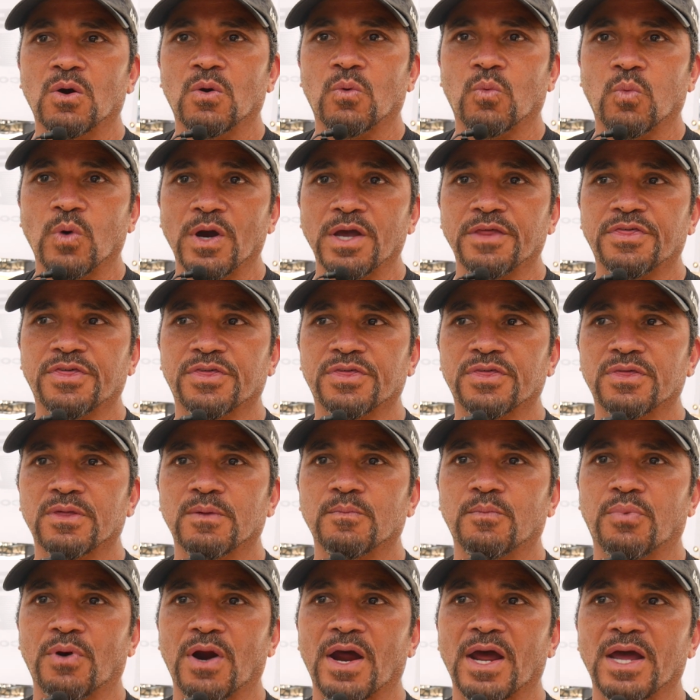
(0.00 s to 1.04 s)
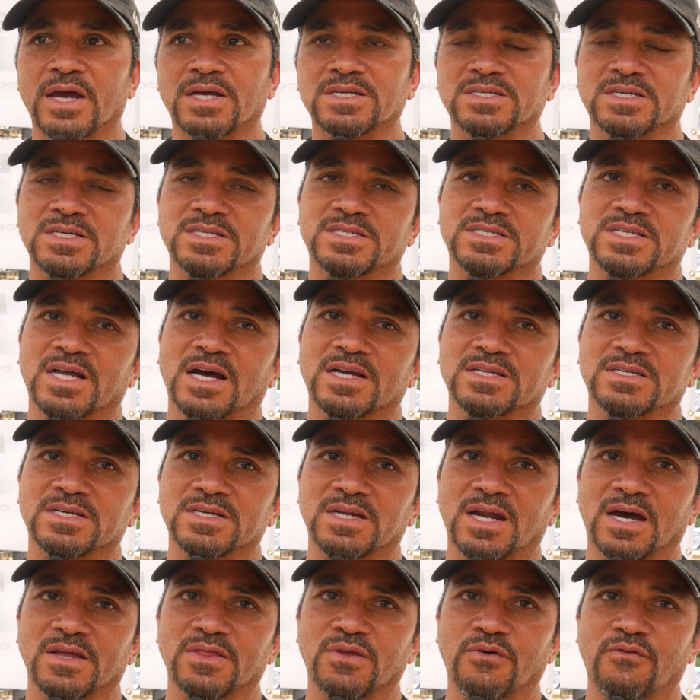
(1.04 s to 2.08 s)
with brag since
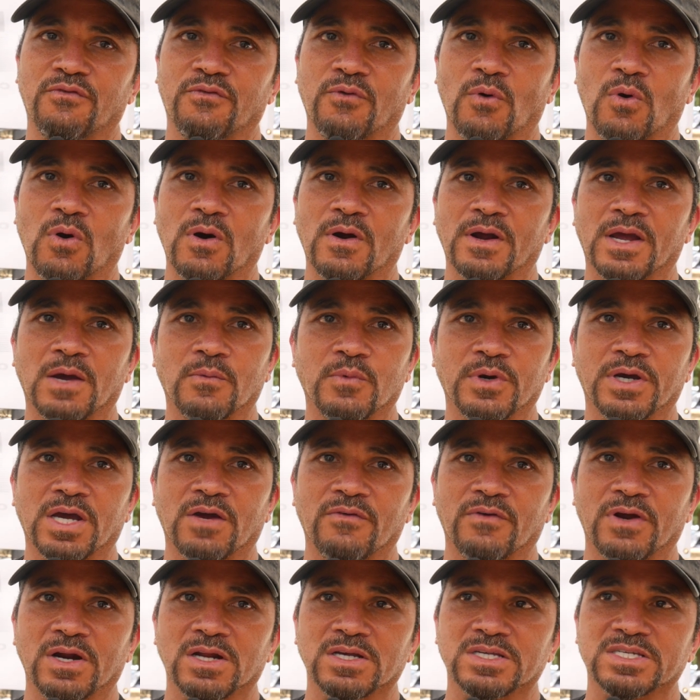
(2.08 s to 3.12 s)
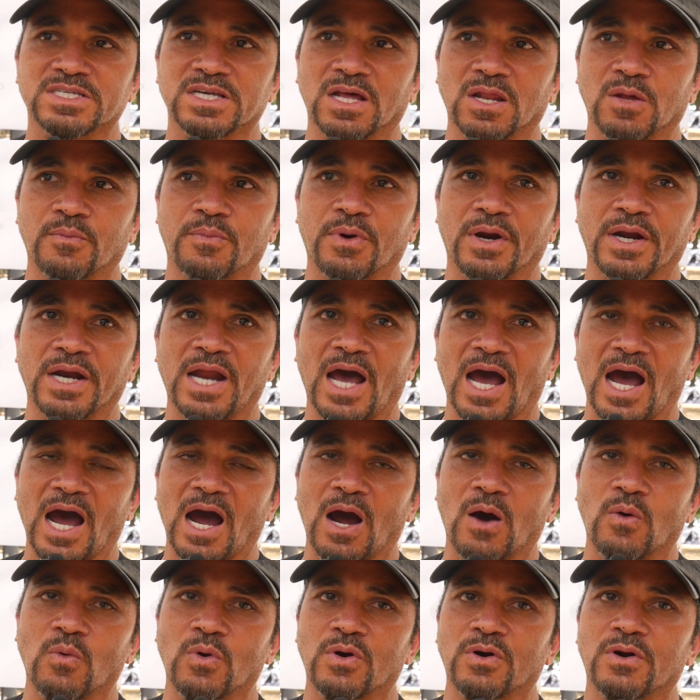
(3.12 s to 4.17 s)
1994 and we're getting ready to celebrate
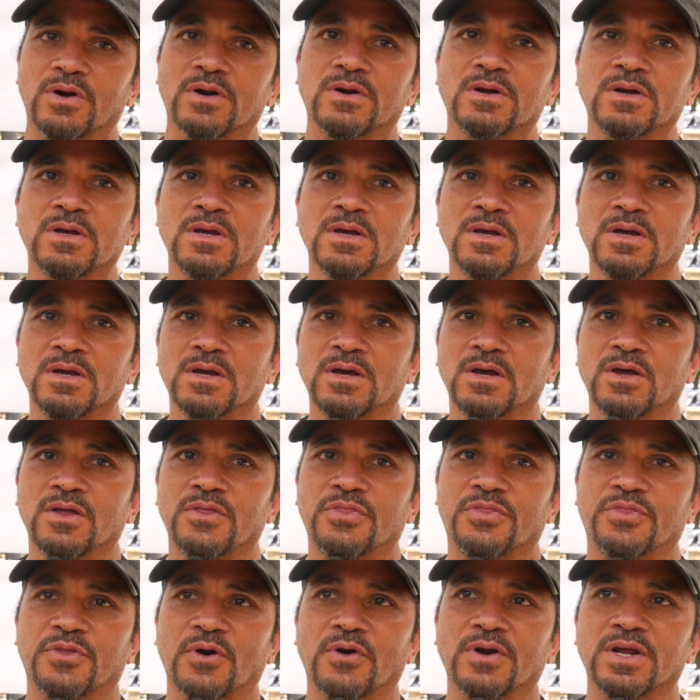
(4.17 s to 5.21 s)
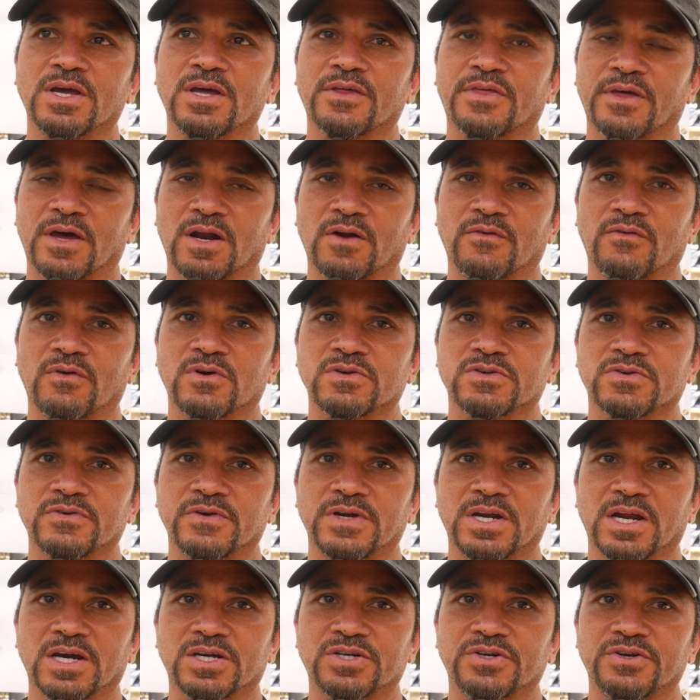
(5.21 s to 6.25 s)
our 30th
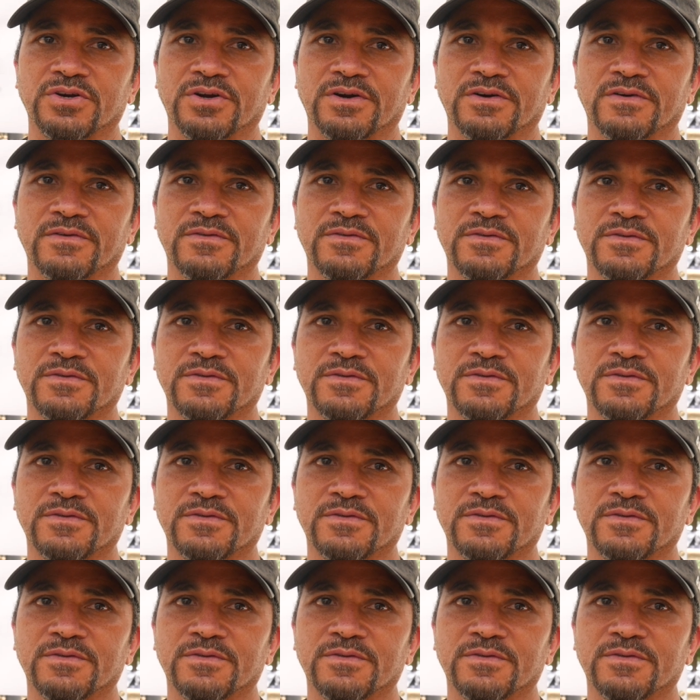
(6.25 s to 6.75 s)
anniversary next year We